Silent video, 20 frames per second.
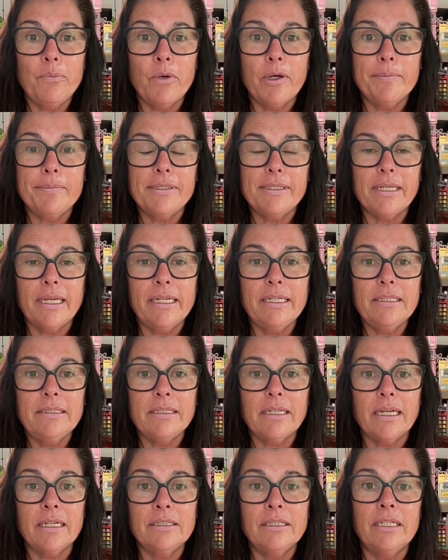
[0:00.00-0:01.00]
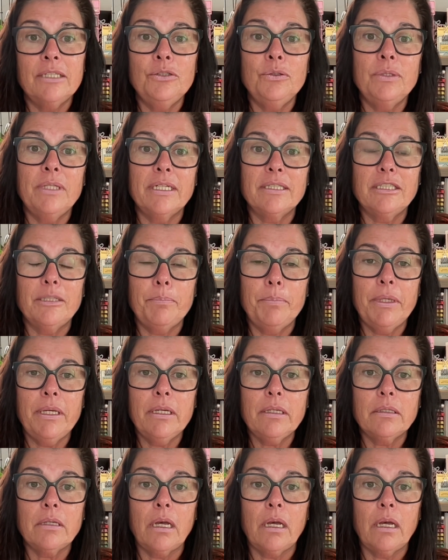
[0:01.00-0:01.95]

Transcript: website, and then you get to pick